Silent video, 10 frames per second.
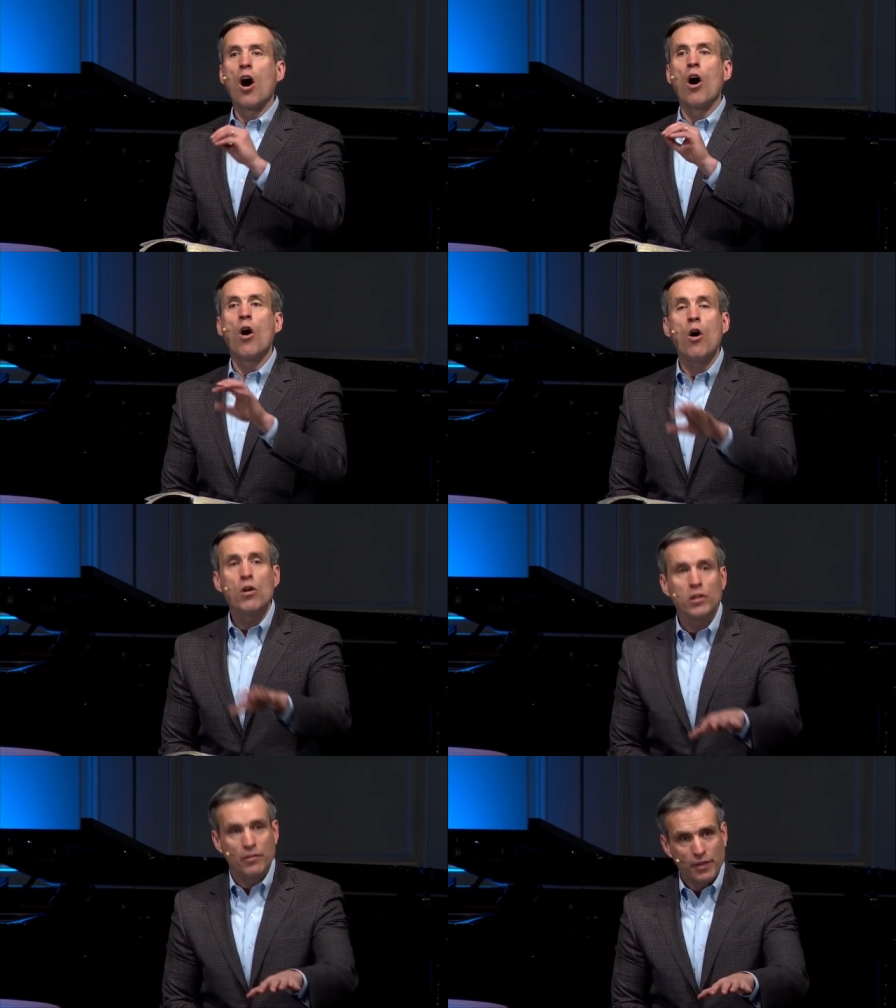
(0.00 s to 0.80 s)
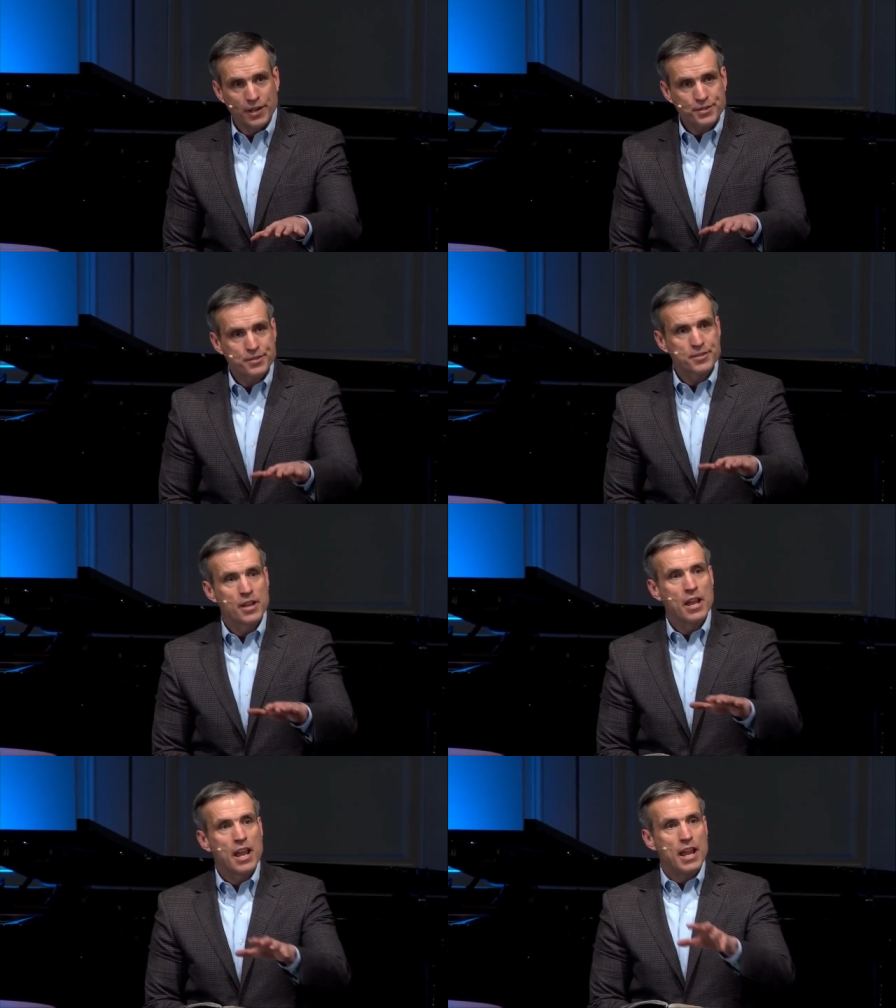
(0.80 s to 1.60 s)
All of us
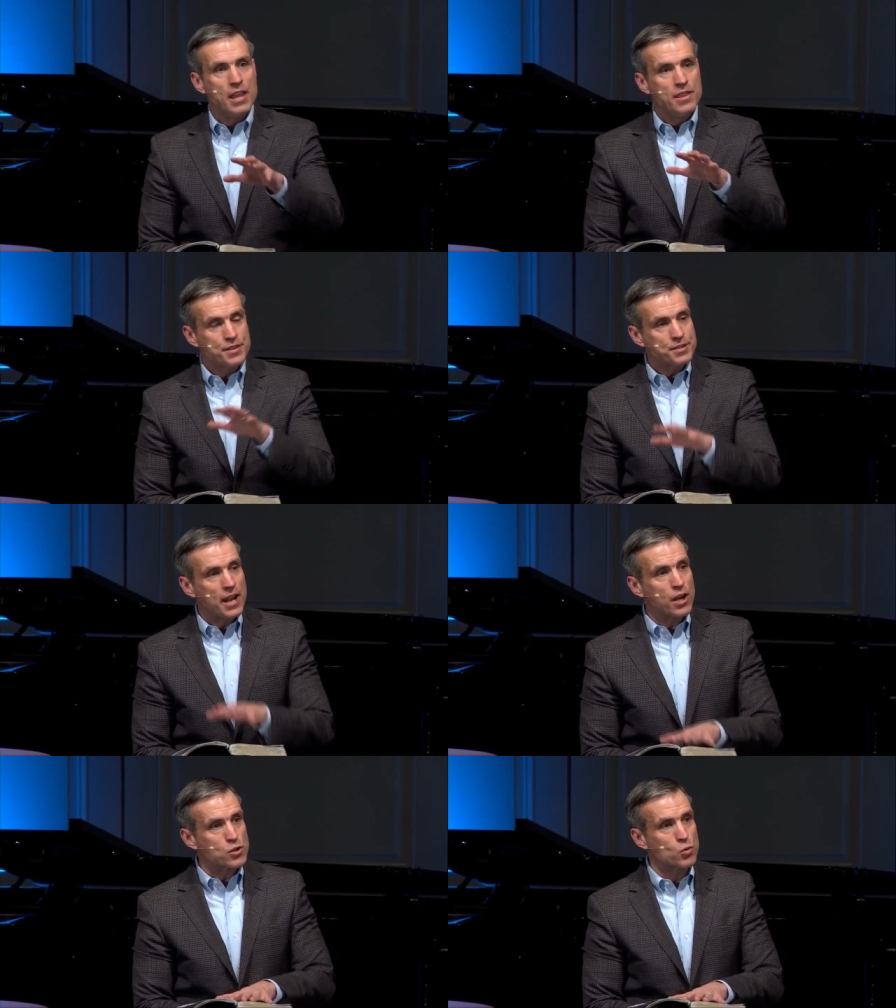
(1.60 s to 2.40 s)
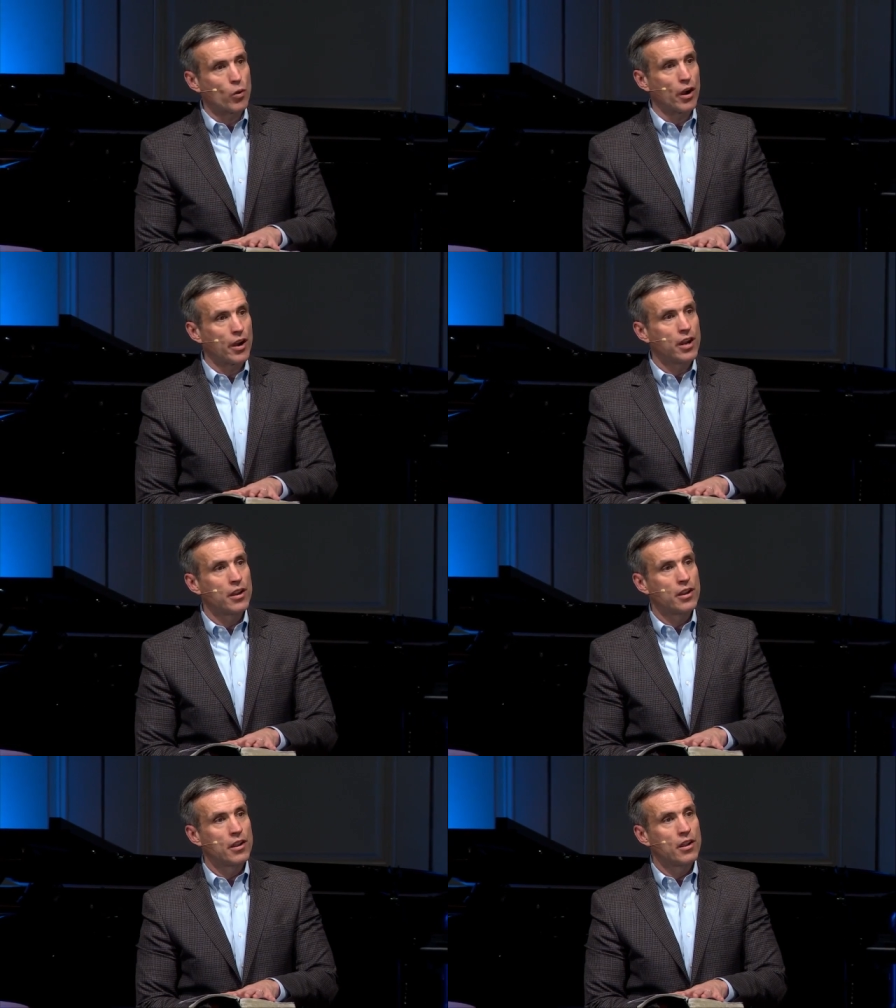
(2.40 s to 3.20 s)
in this sanctuary
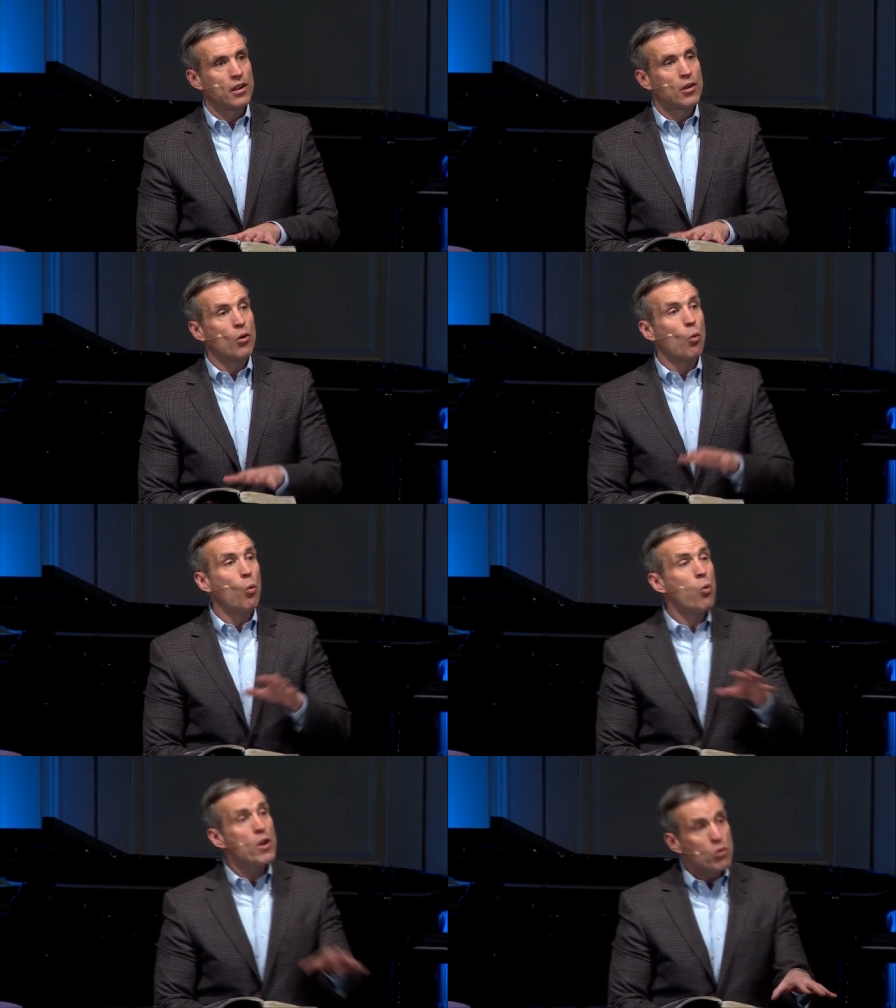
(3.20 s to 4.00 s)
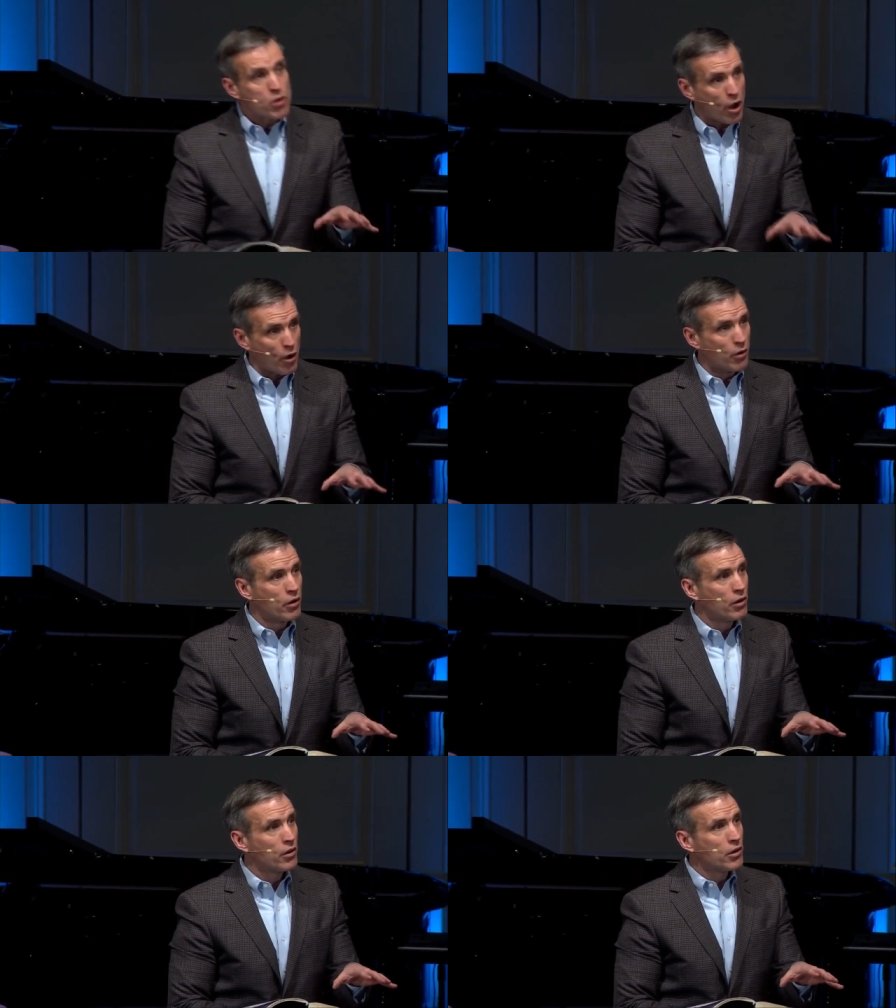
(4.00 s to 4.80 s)
will go
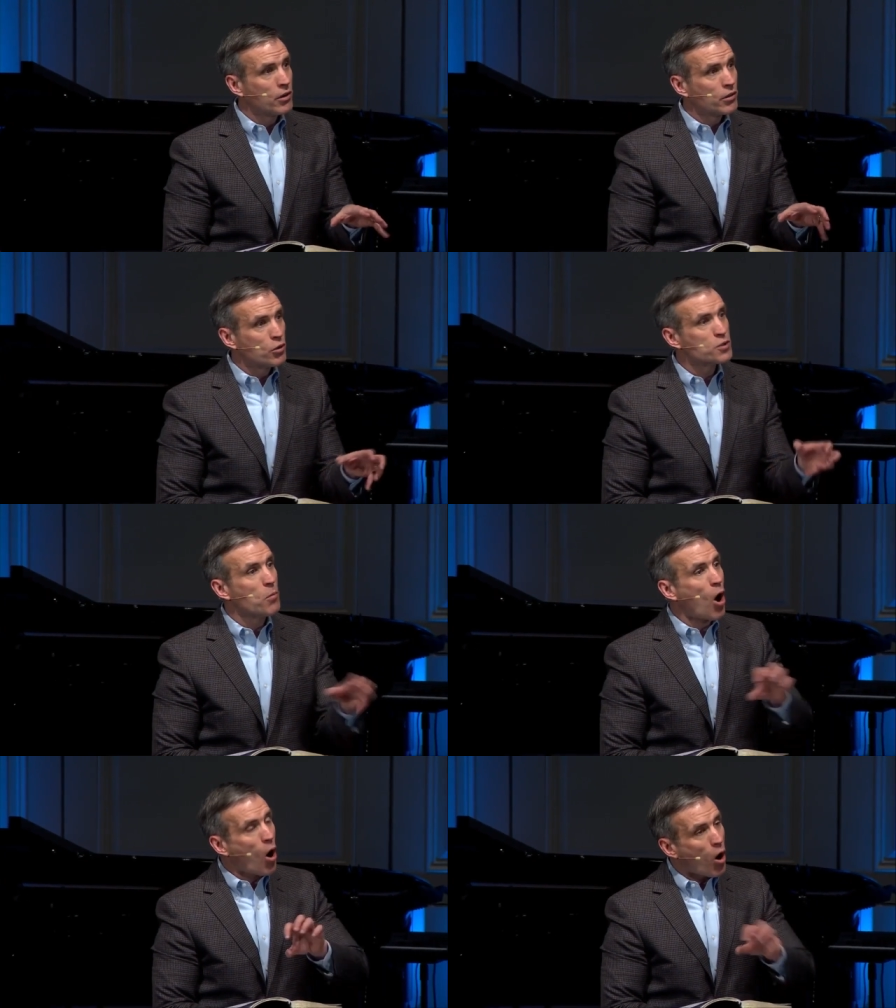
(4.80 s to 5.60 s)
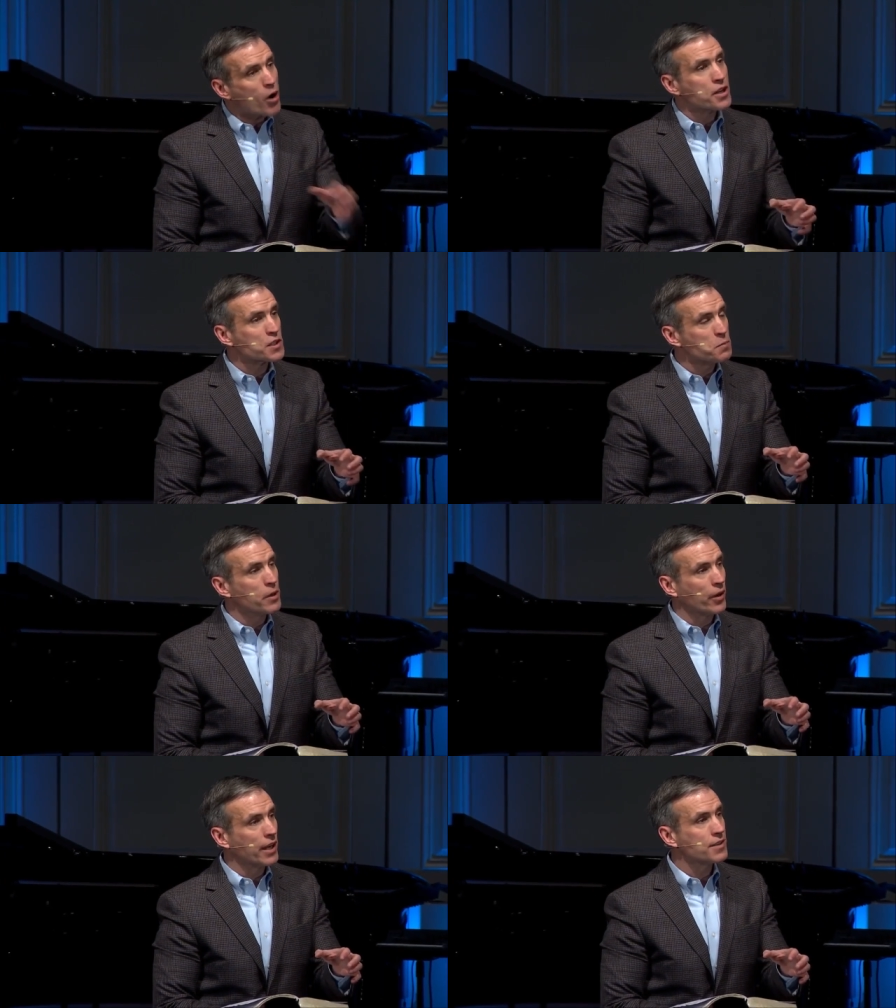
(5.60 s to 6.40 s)
through some hard
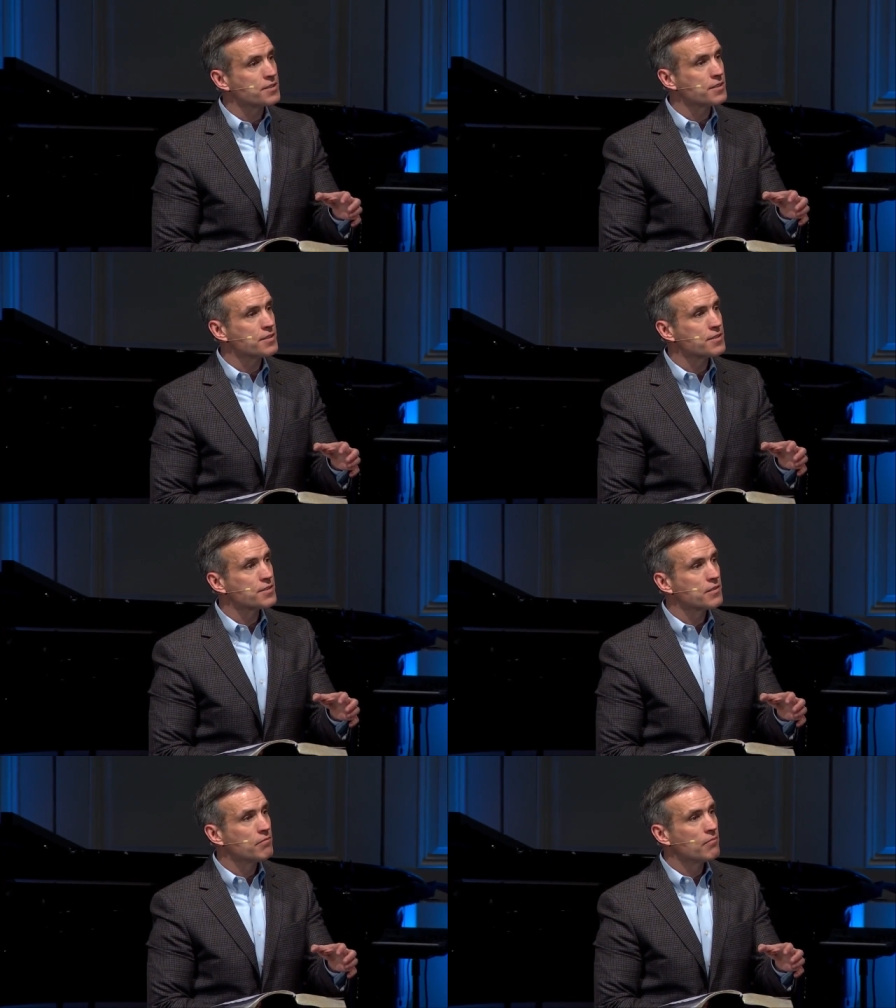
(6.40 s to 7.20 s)
experiences.